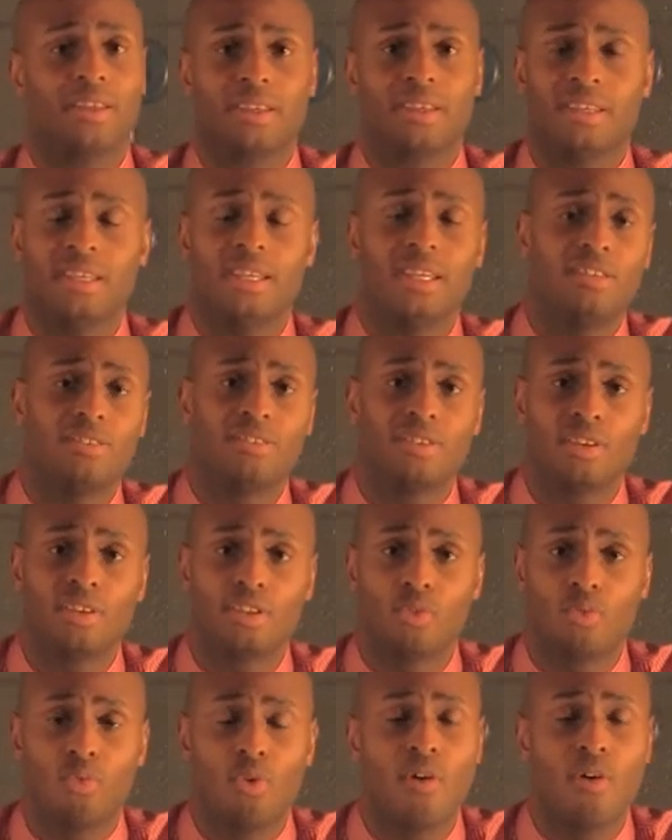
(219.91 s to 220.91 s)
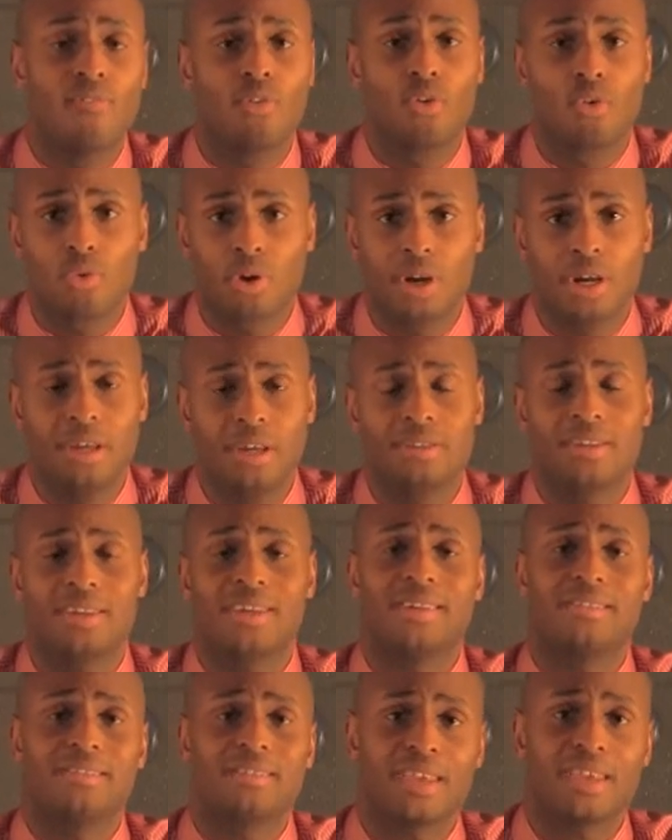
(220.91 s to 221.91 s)
The key to the Wolverines
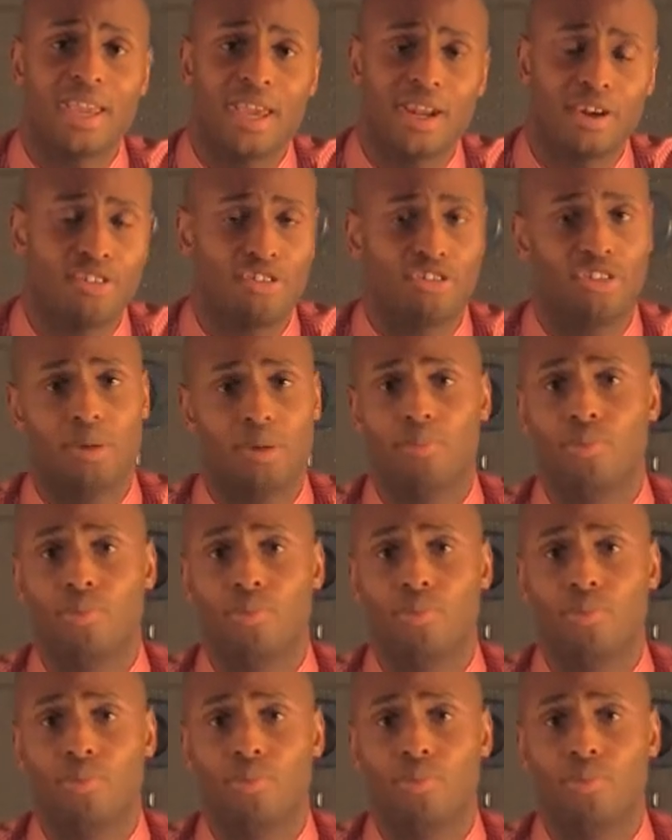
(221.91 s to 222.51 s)
is energy.